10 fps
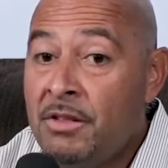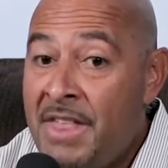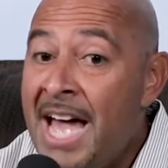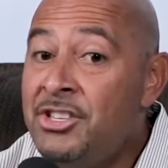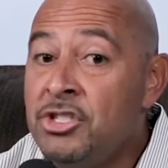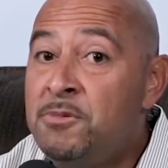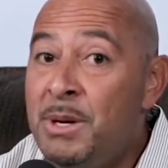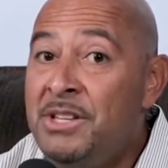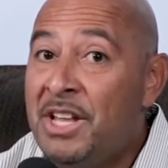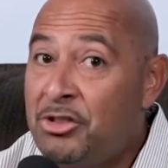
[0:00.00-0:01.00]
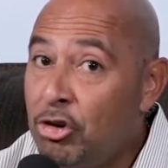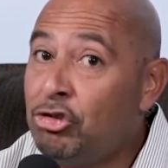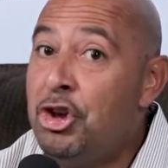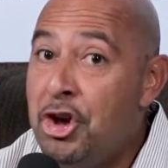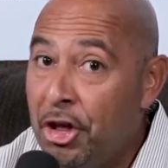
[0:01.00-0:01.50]
that just means that there's
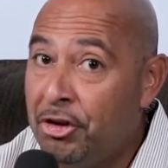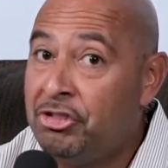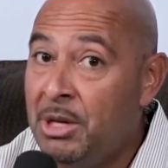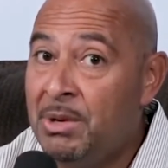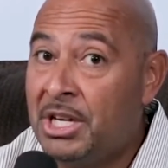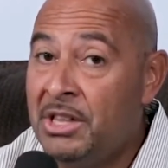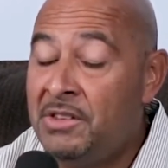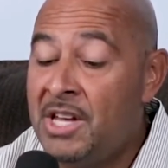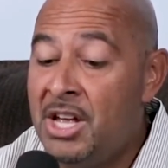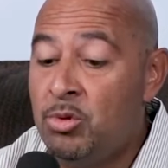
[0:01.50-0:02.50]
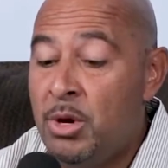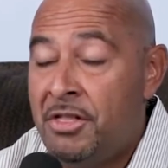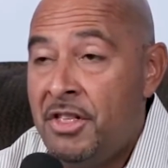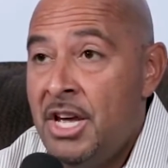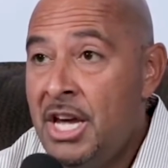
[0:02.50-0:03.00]
another team to contend
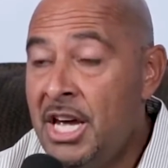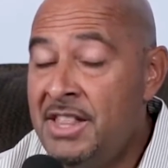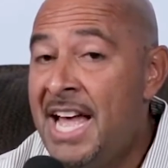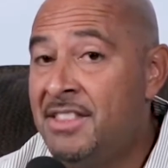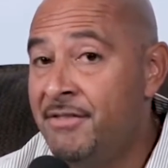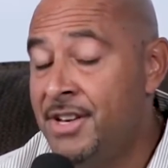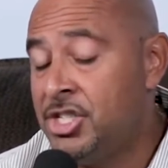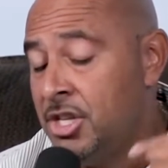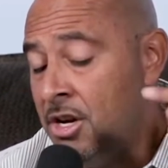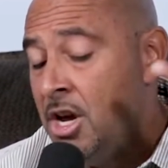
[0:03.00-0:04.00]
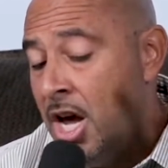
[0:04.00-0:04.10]
with in that division.